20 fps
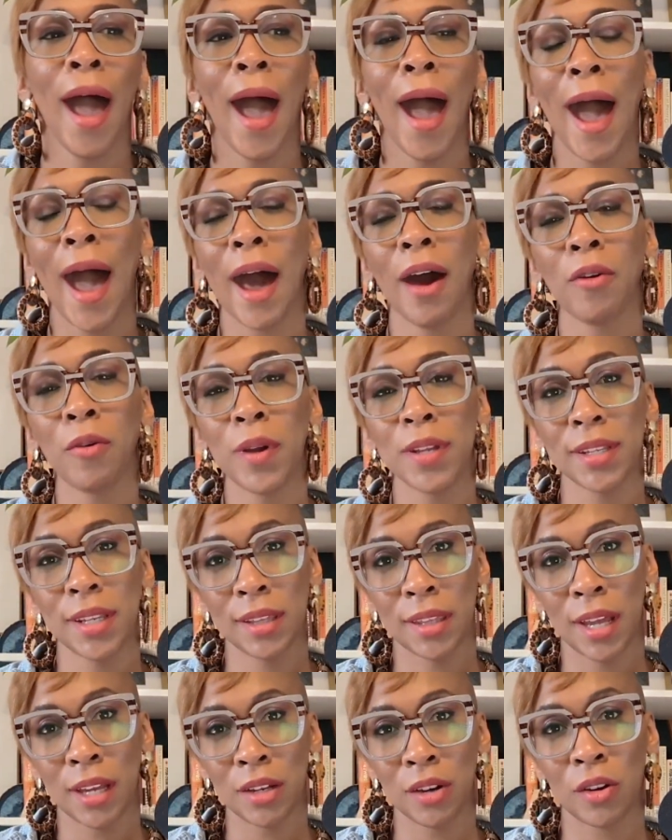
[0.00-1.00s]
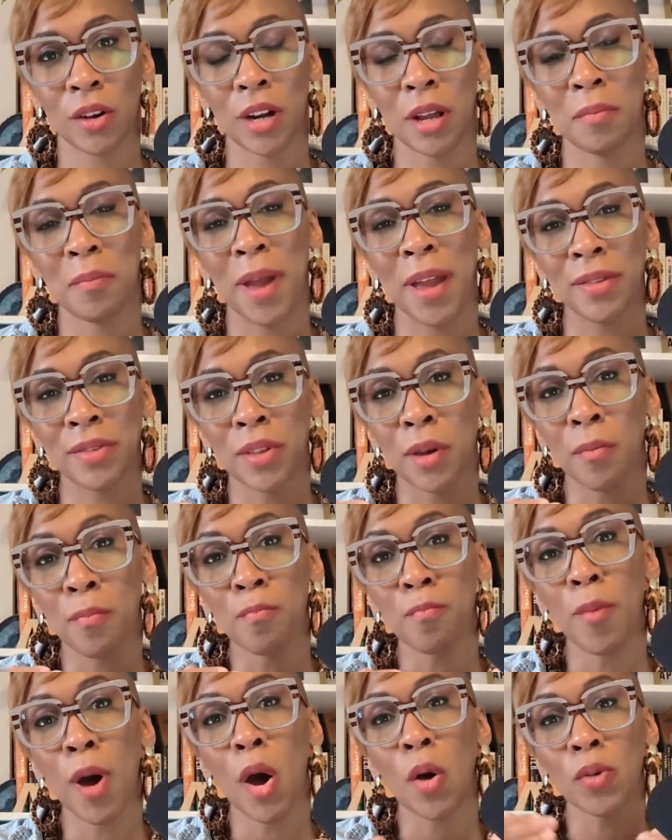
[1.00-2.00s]
How is it that you're going to make the
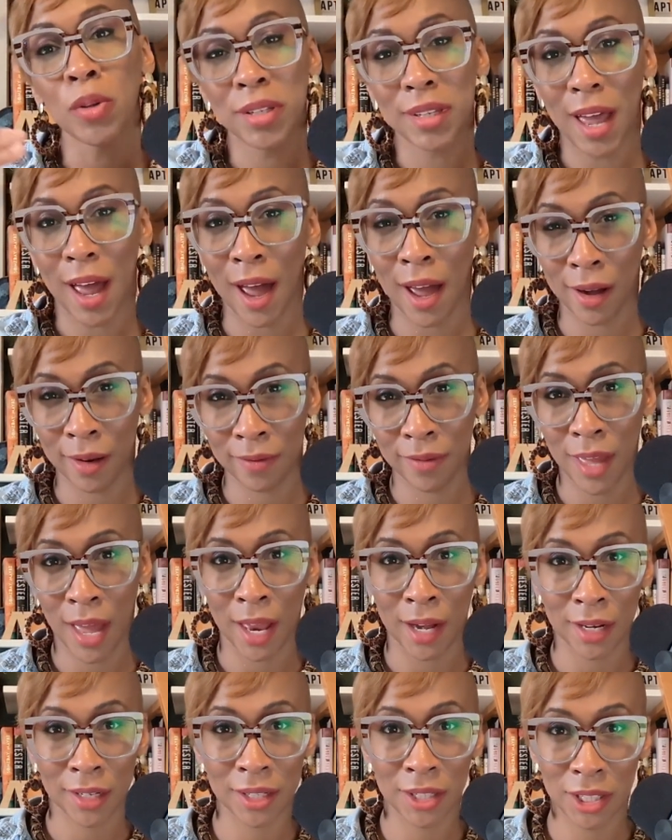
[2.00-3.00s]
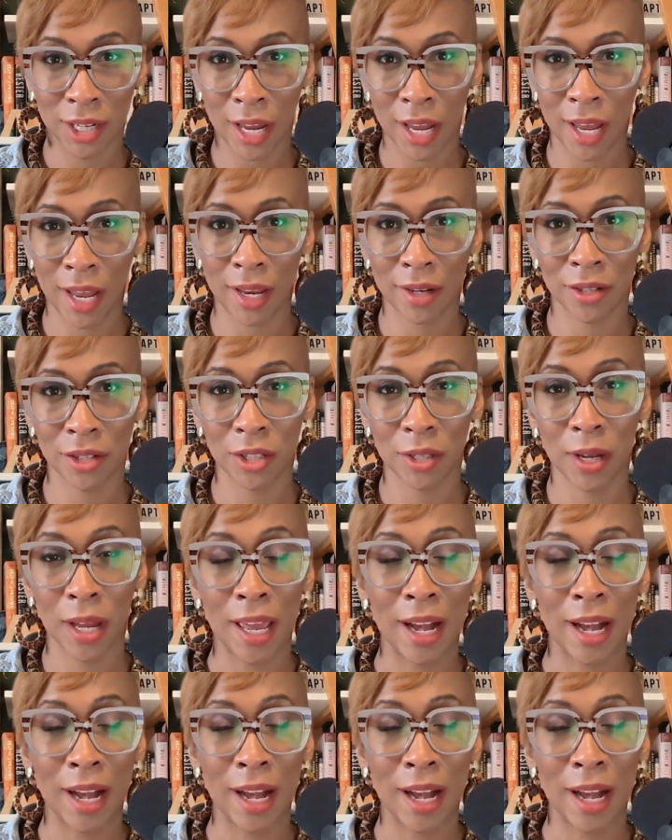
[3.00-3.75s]
most out of that exchange?